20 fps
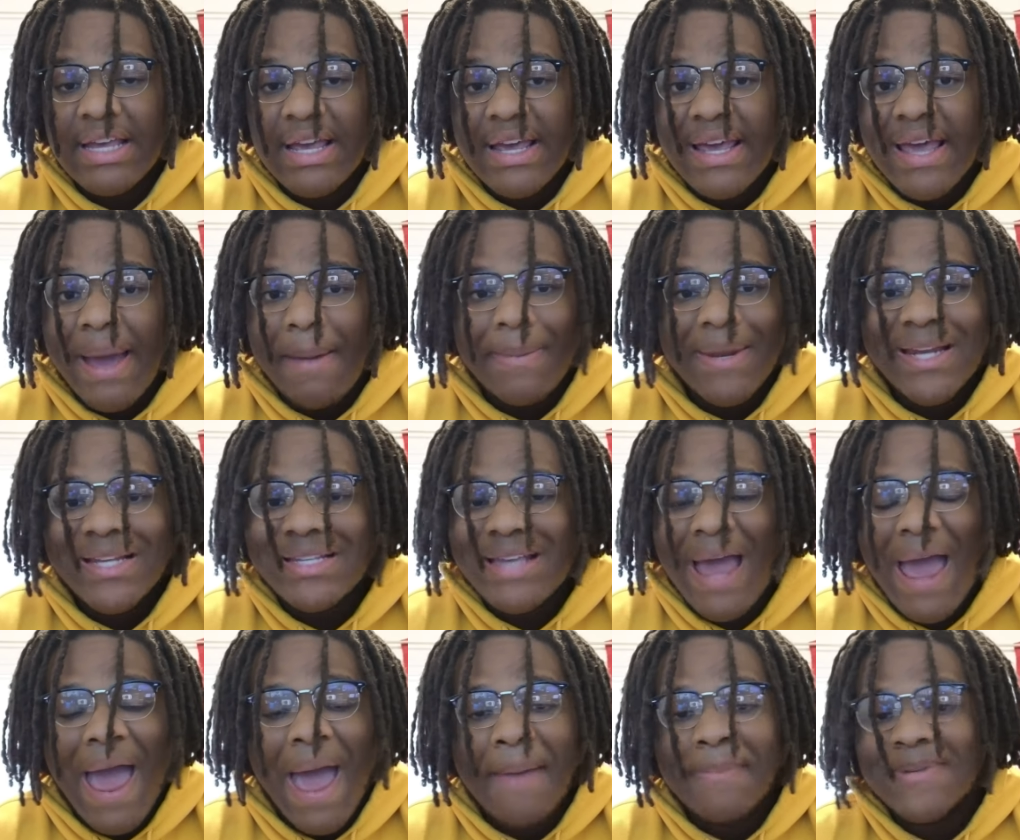I mean, it's
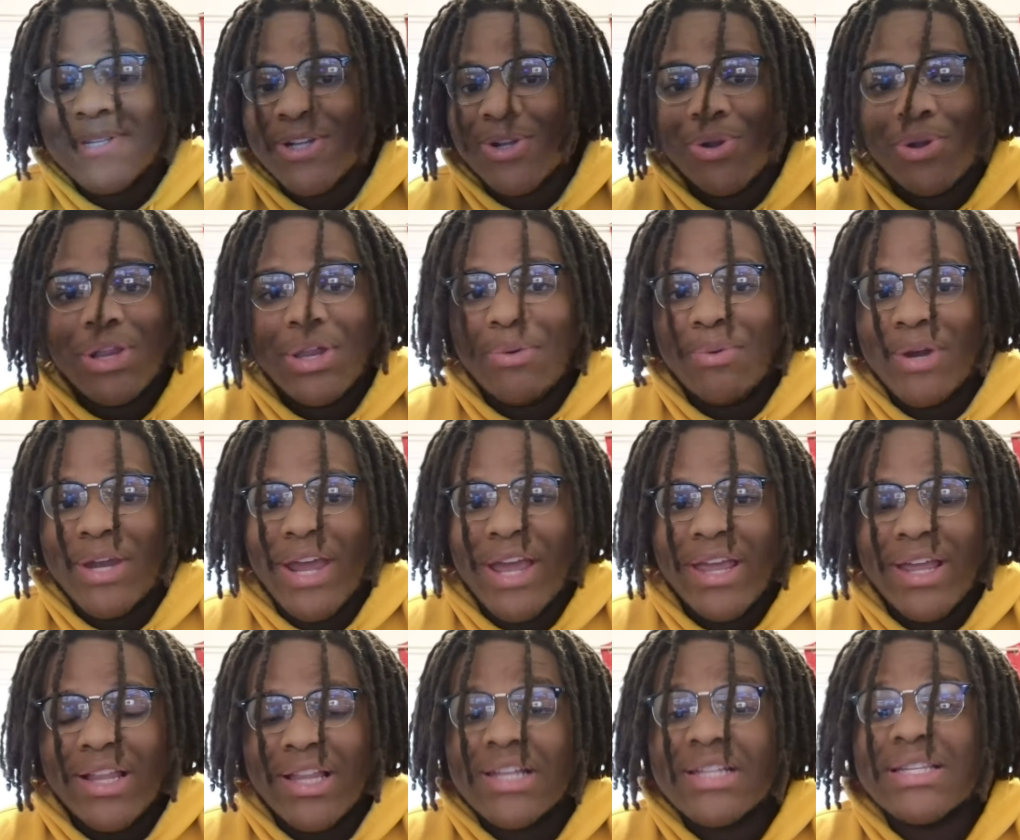absolutely
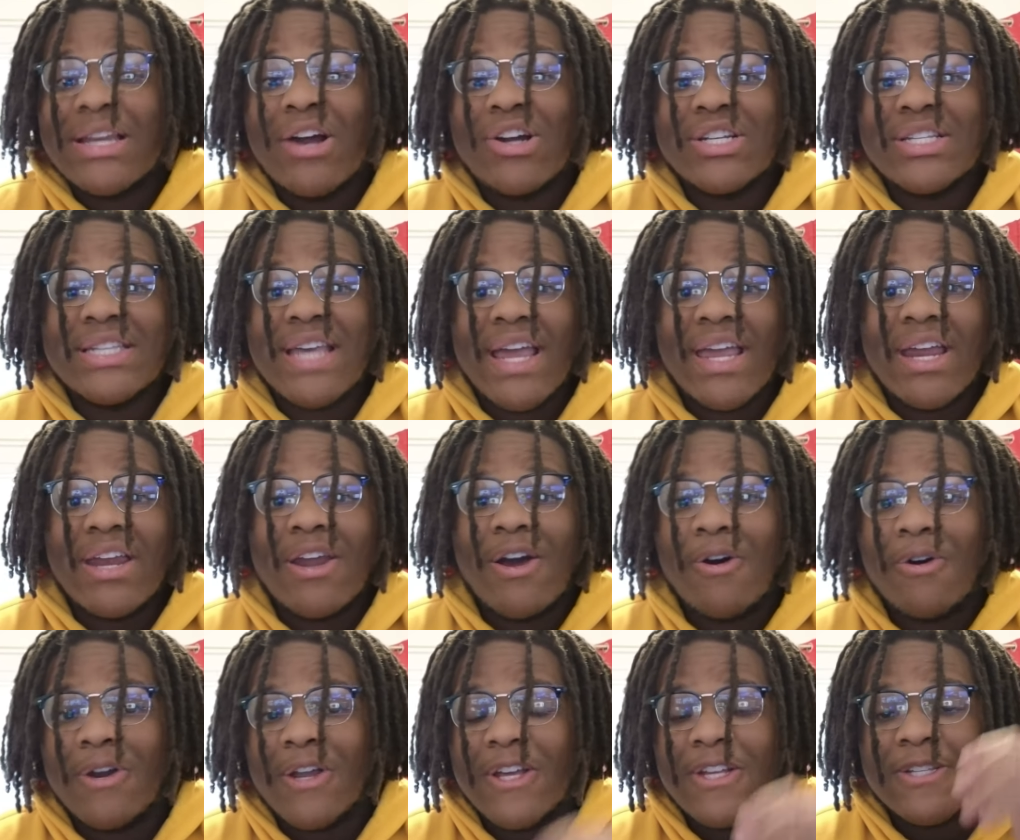ridiculous. Now, our second
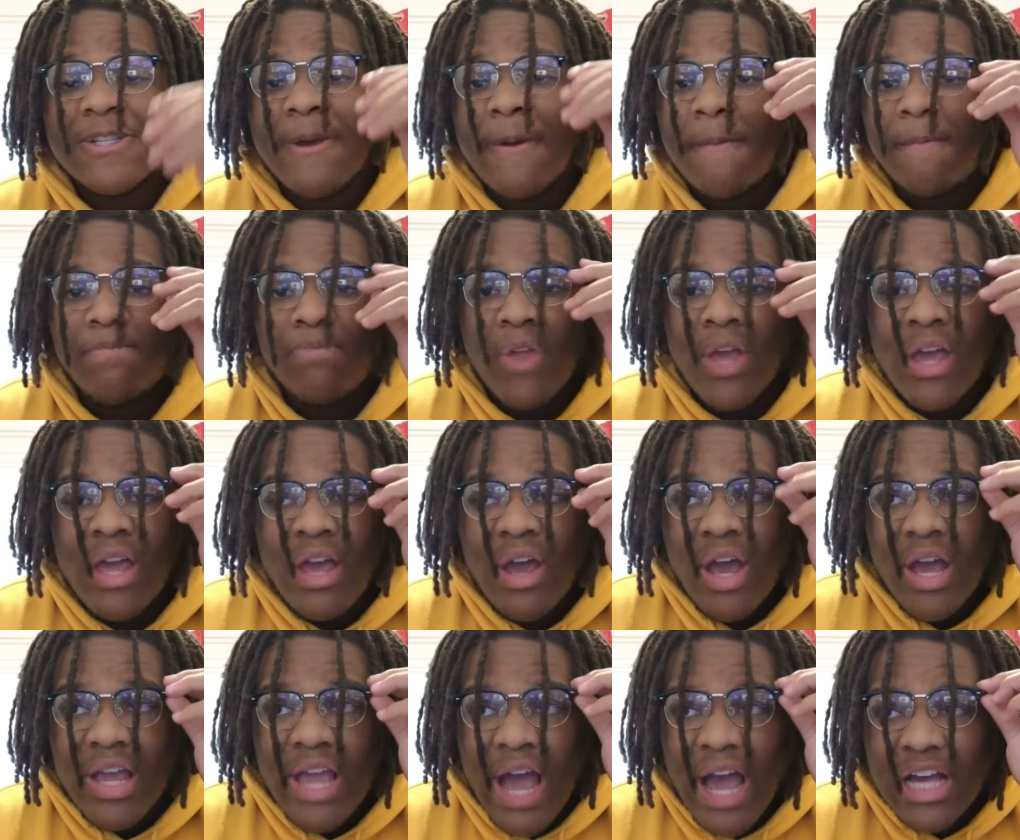note is,
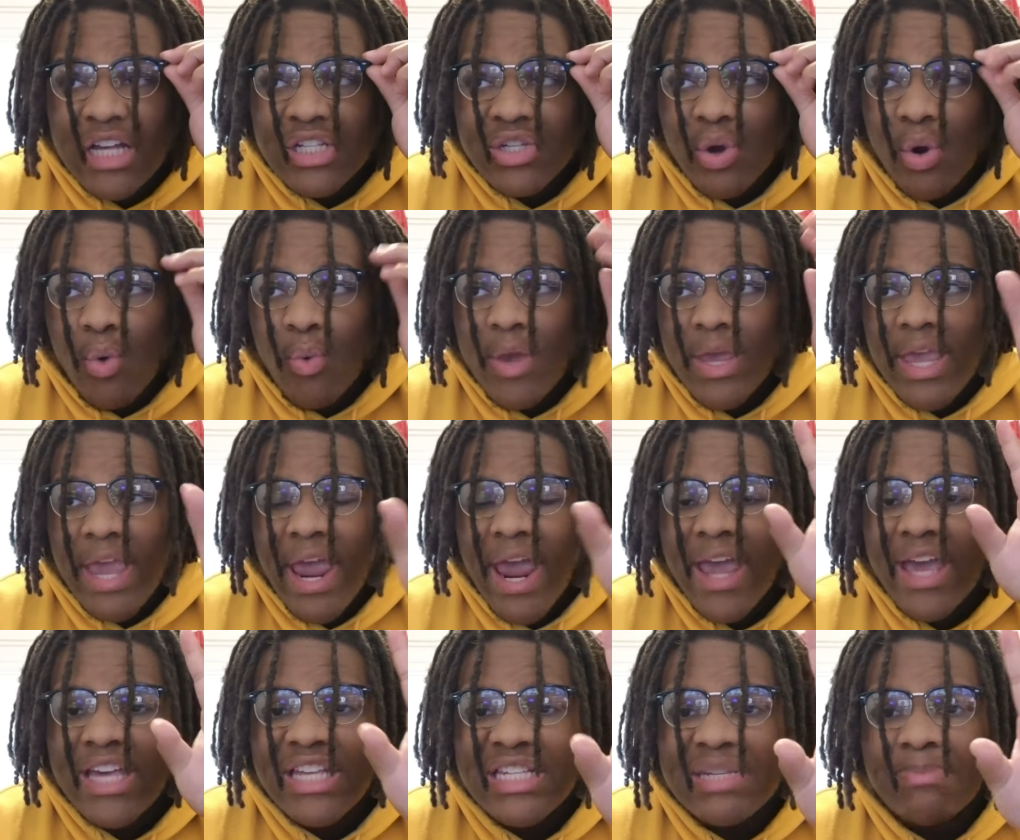guys, we can't
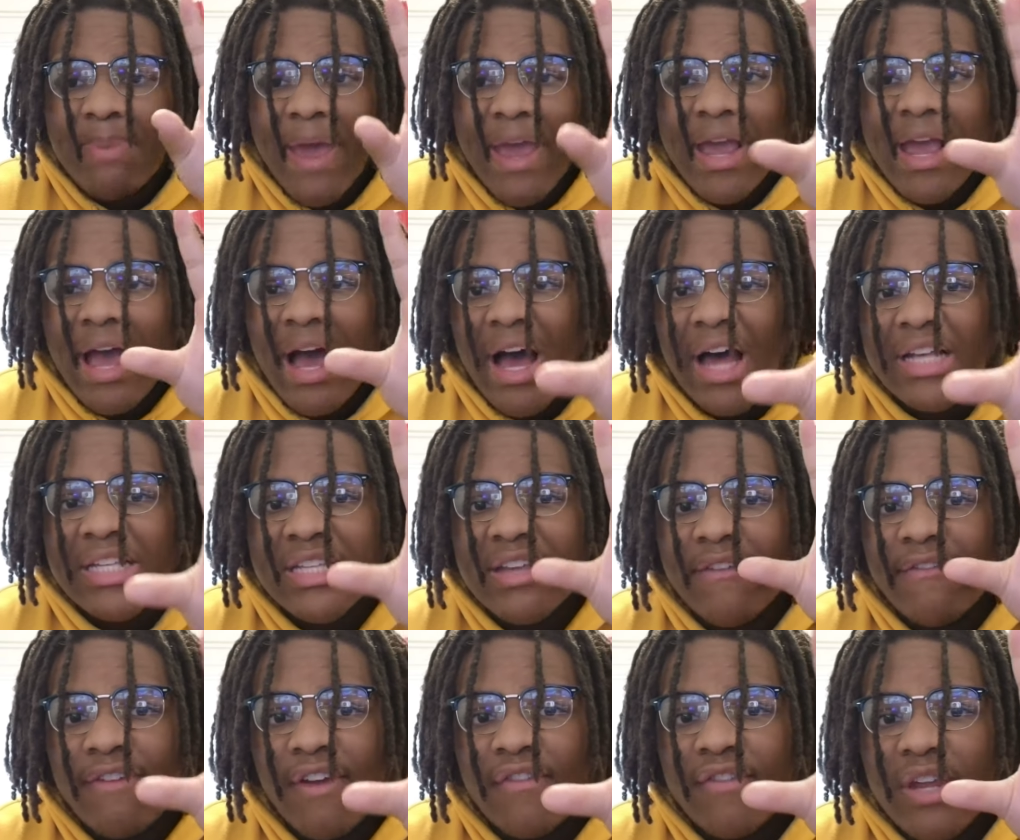expect
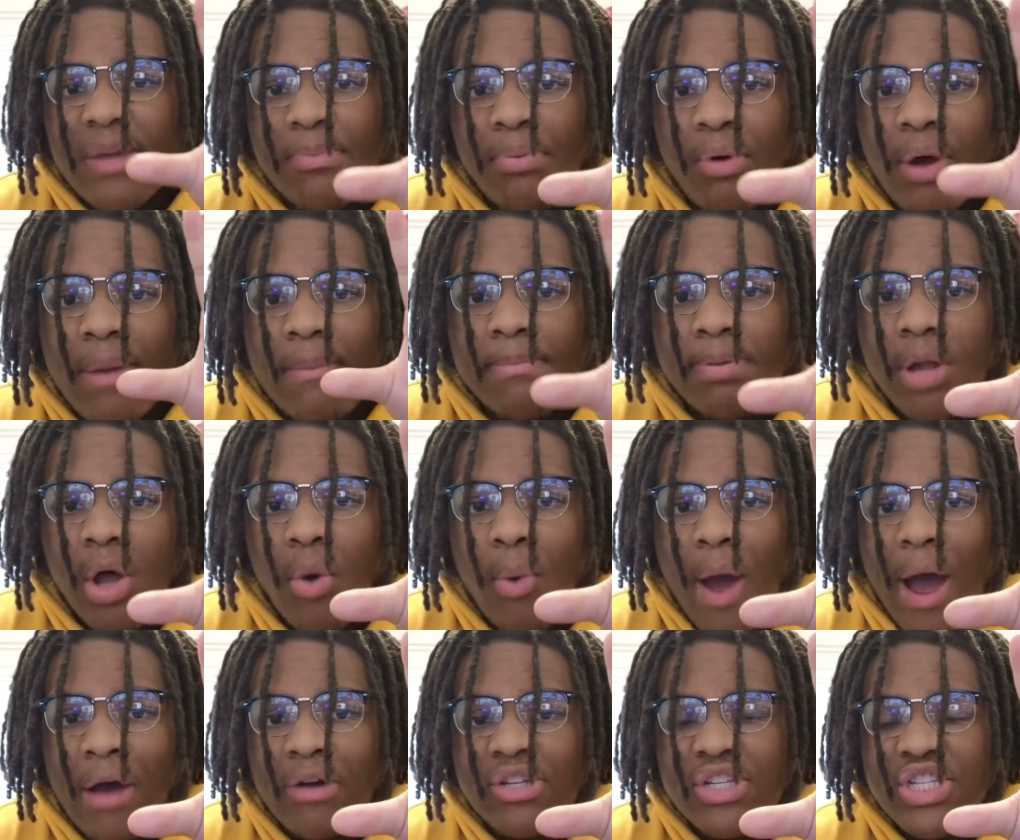constant 50-point
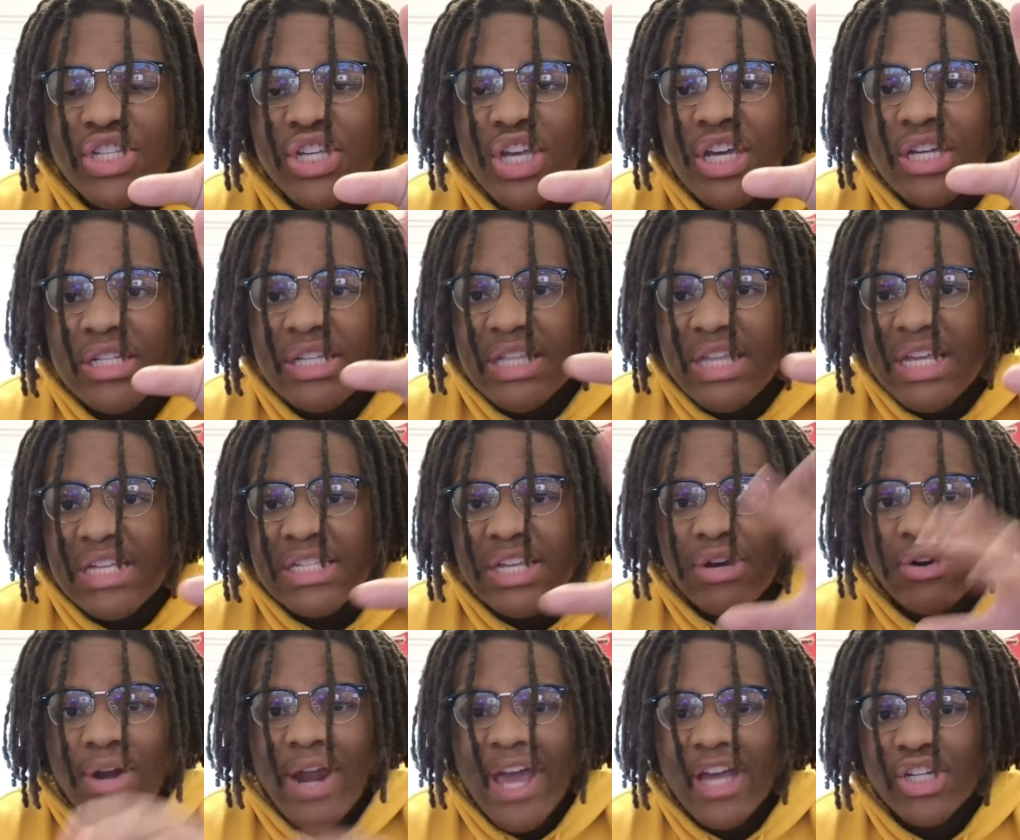blowouts to these
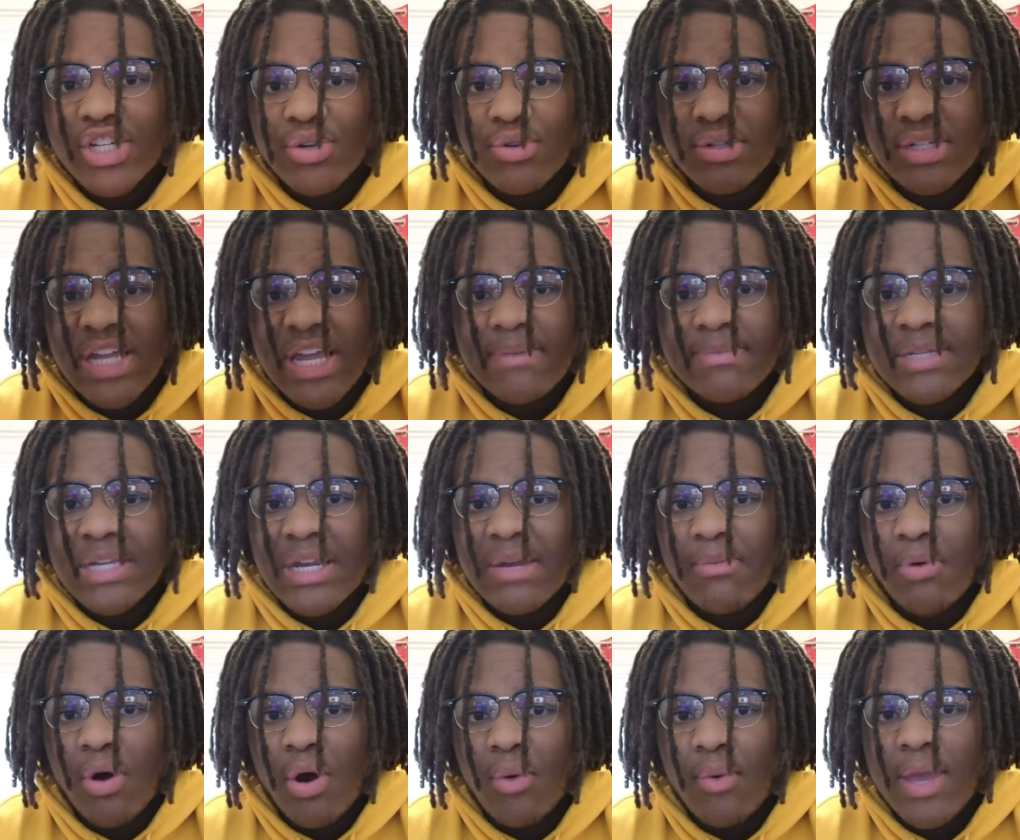international teams
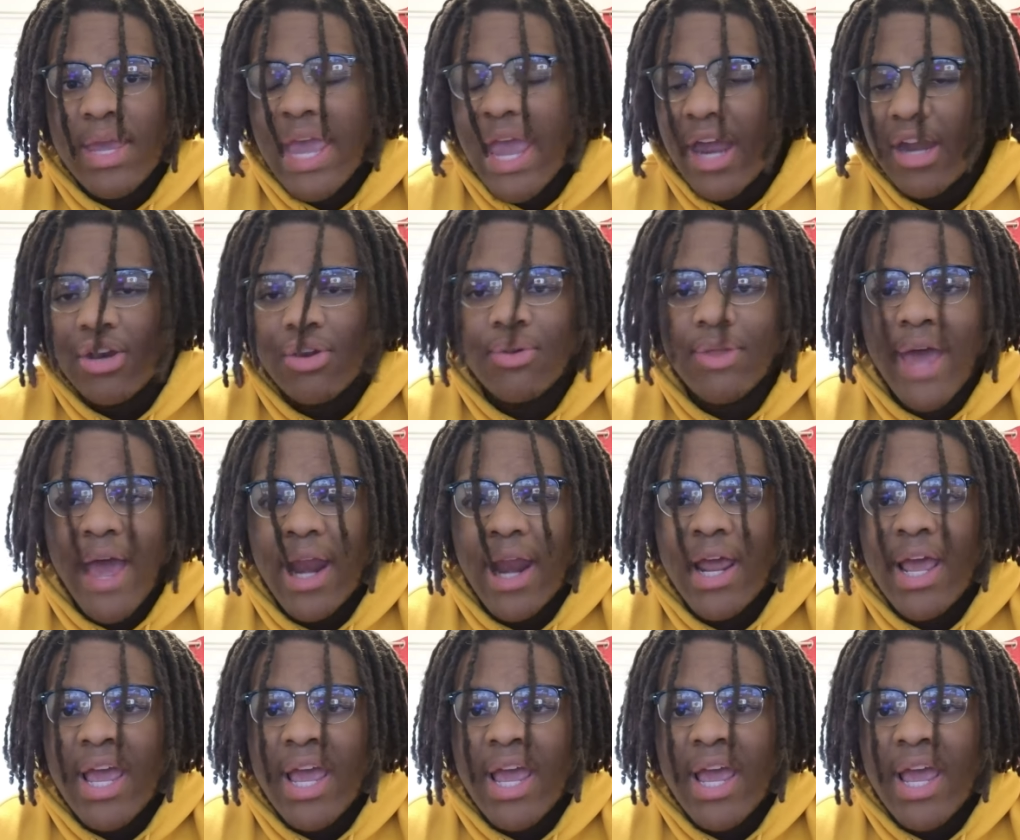anymore. We can't do that.